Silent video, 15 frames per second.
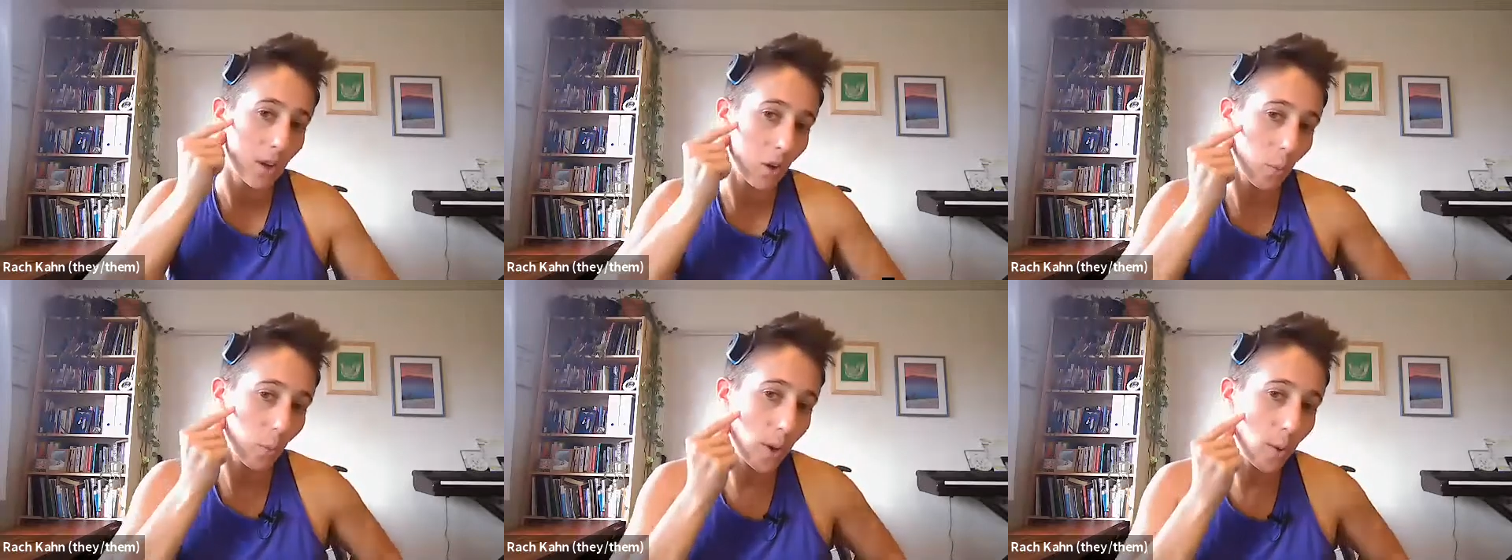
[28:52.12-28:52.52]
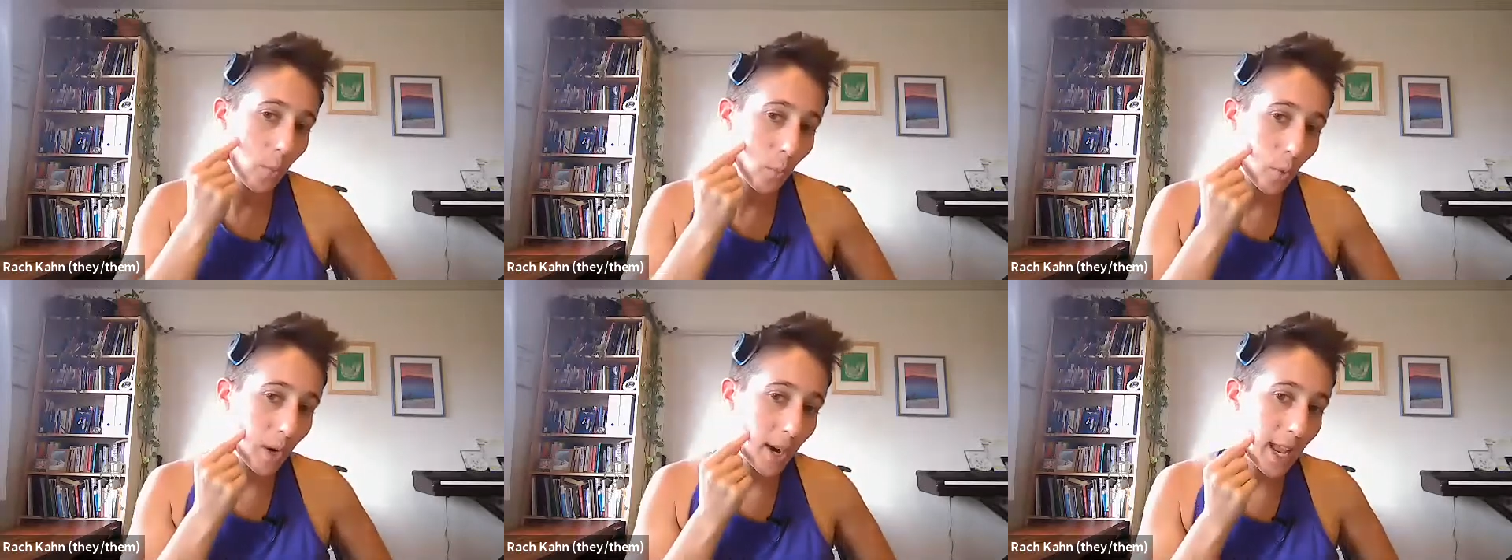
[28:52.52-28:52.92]

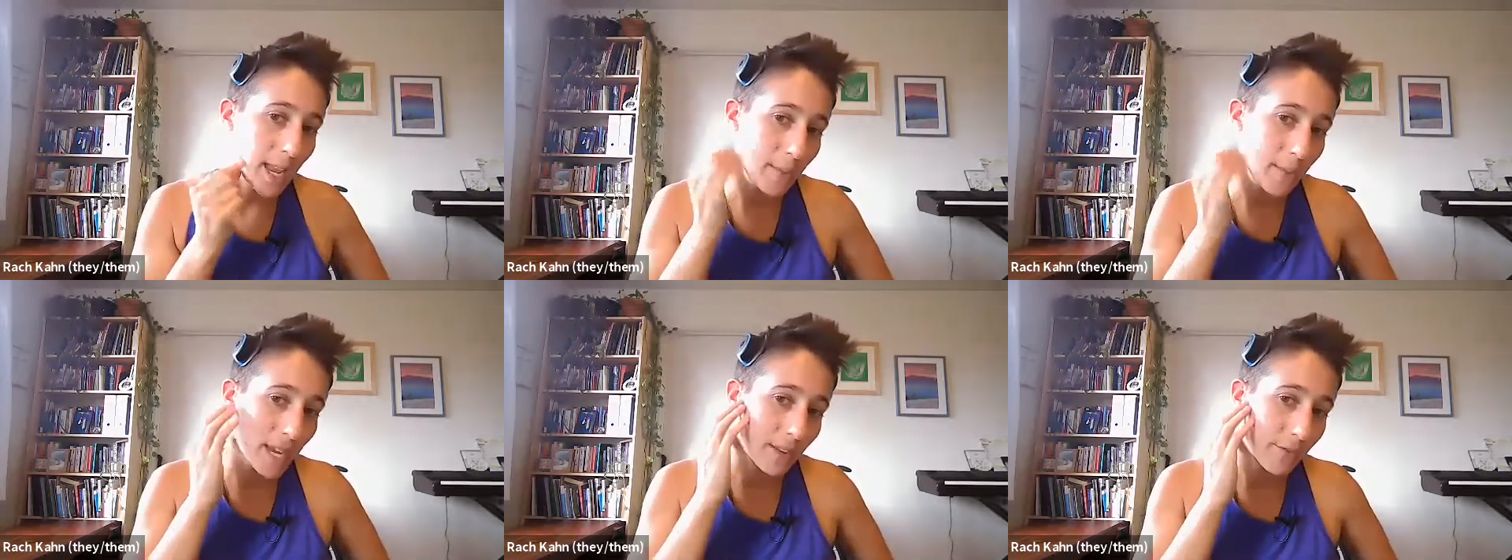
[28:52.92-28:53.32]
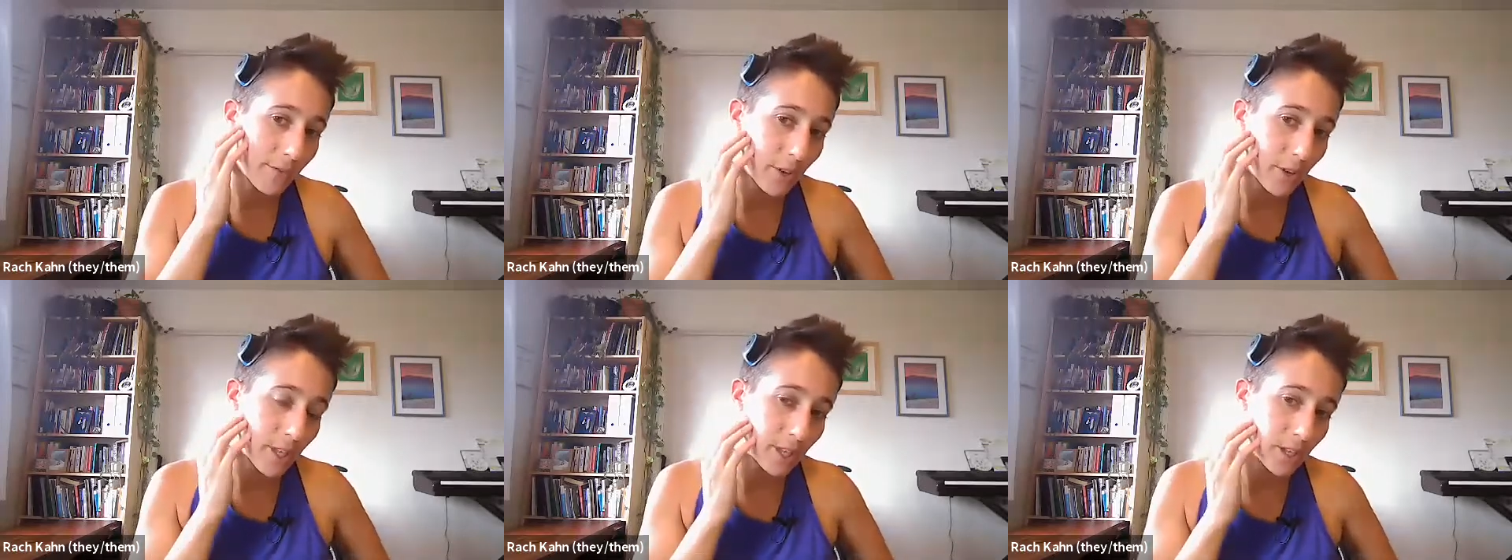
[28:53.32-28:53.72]
We're aiming
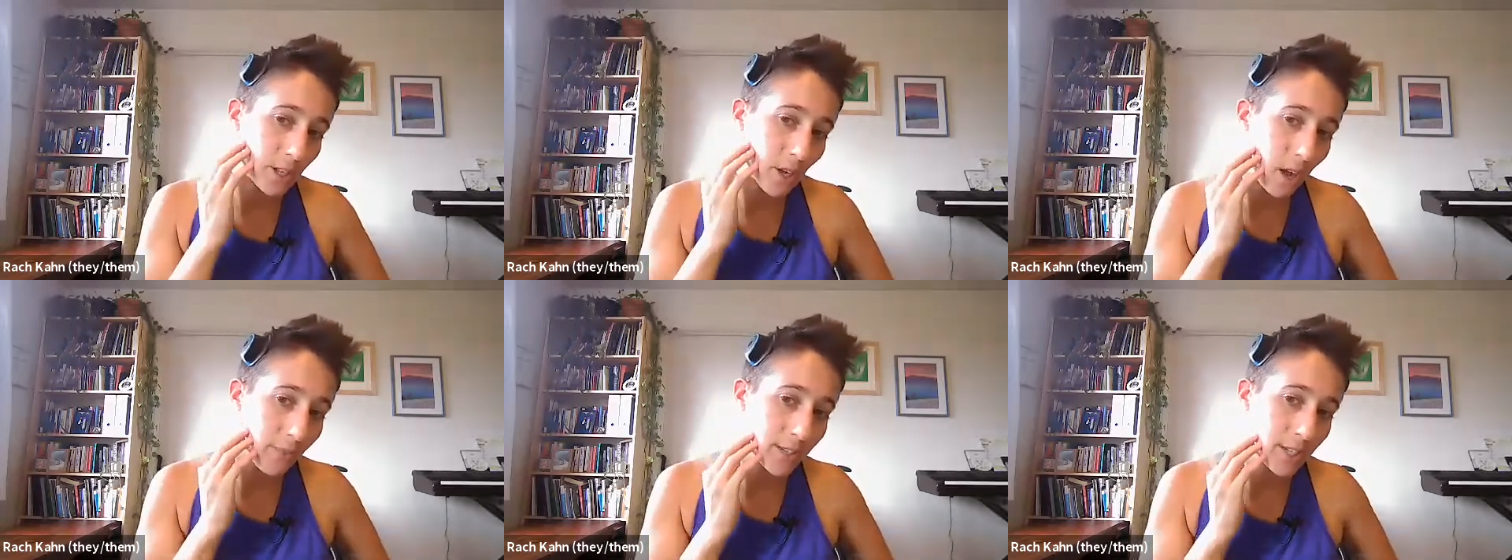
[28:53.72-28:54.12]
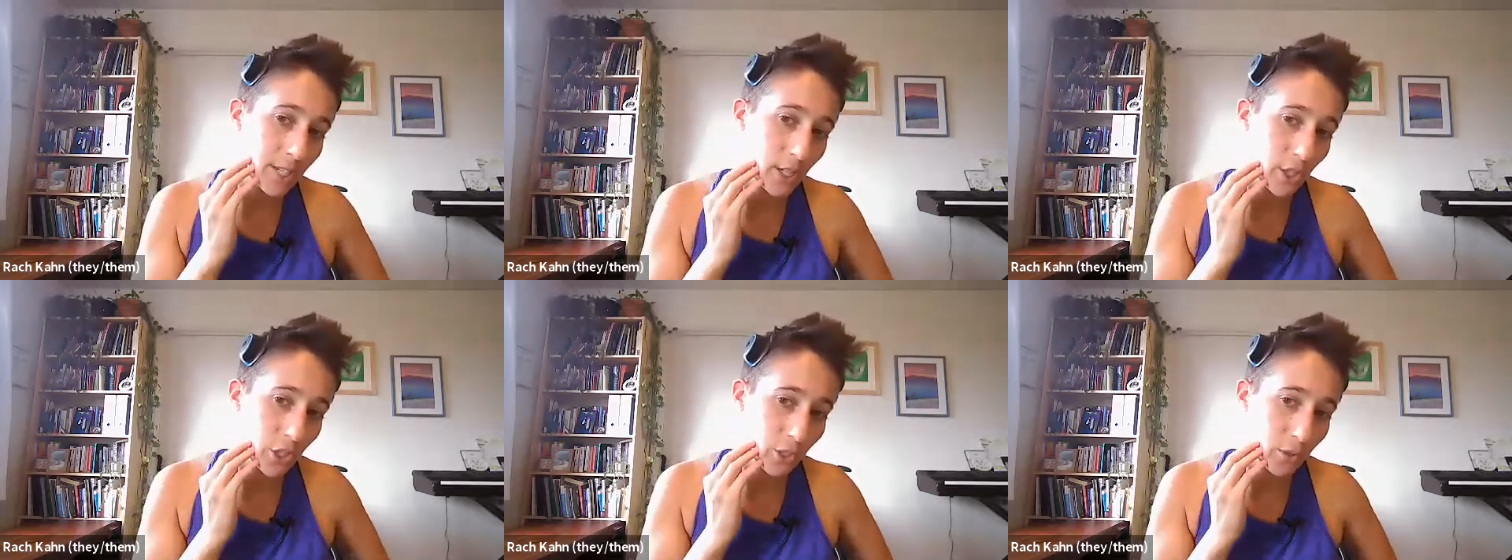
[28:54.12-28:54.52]
for the soft
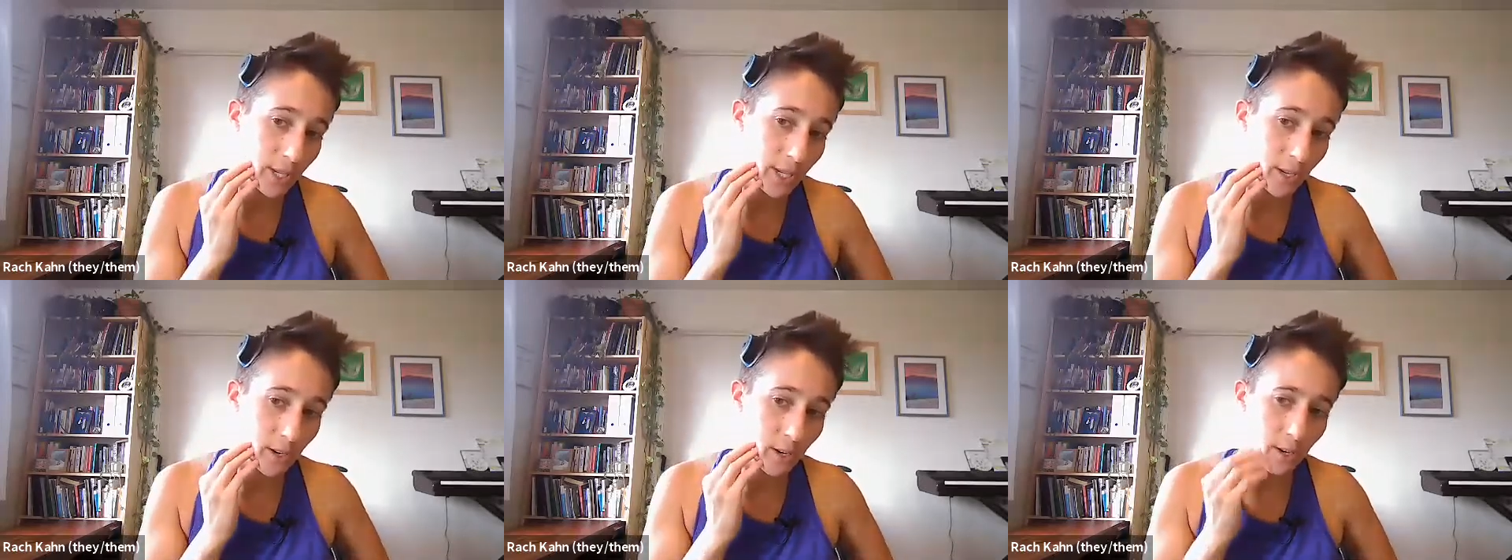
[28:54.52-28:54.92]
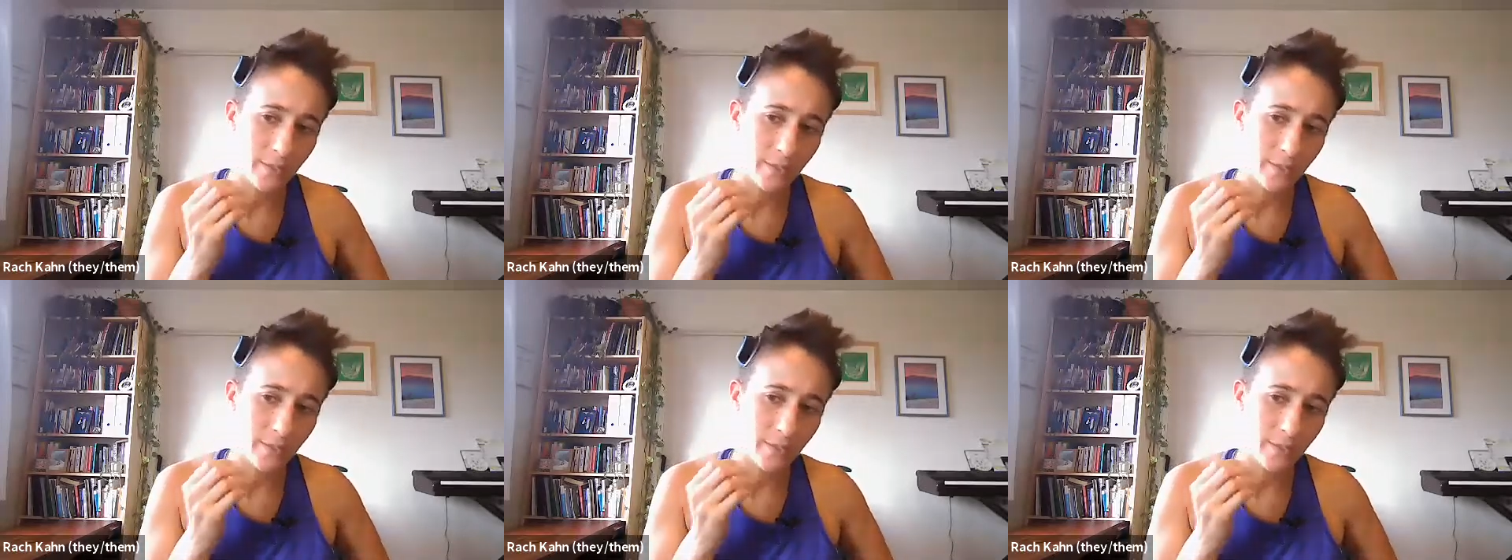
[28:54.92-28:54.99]
tissue here.